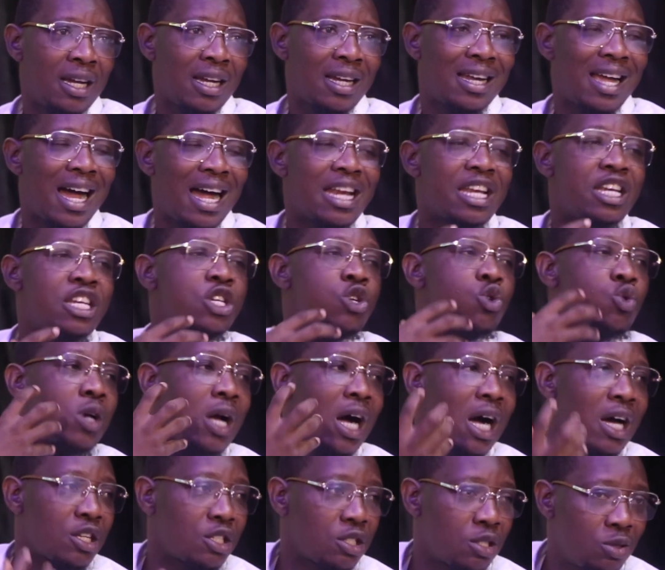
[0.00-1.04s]
Can
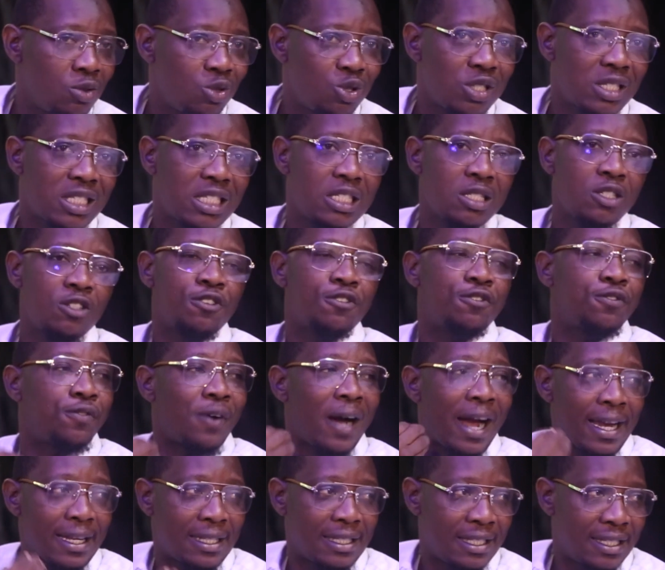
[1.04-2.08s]
Newcastle still
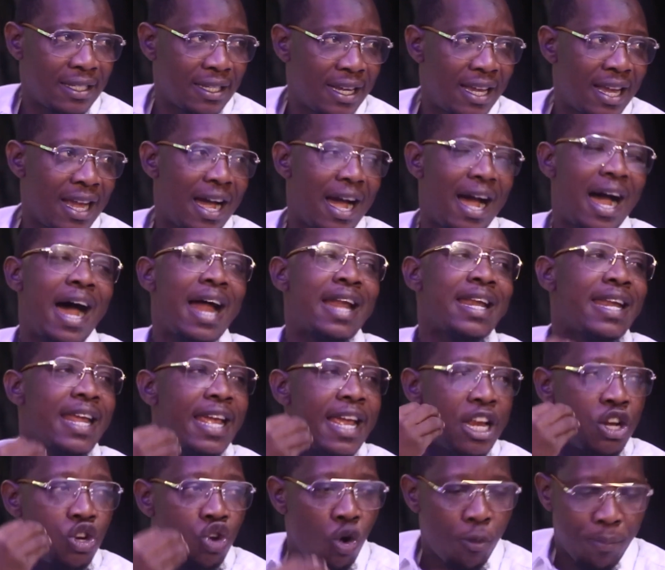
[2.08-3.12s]
fight and
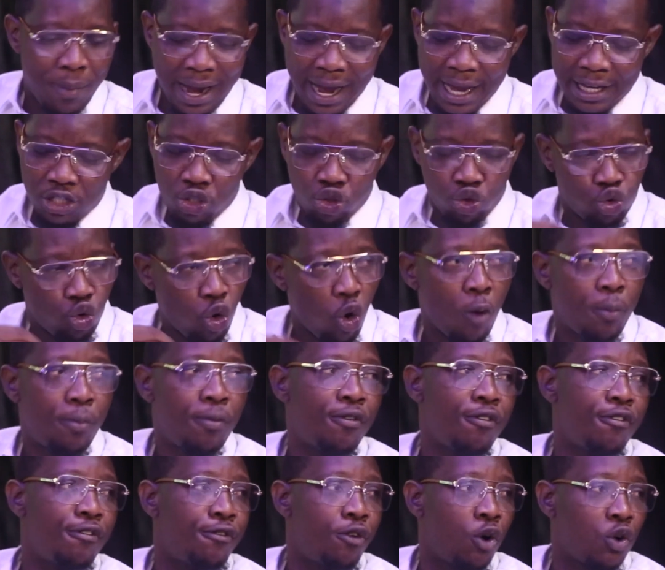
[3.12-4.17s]
end up as top
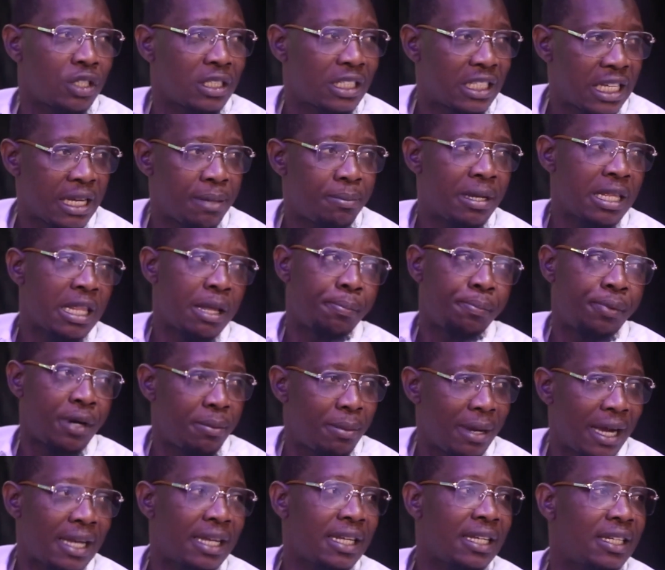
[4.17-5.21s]
14 in the
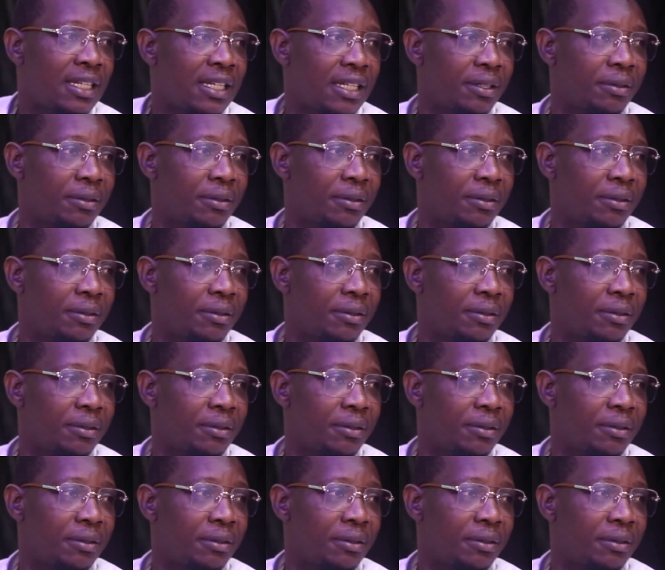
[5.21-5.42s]
Premier League?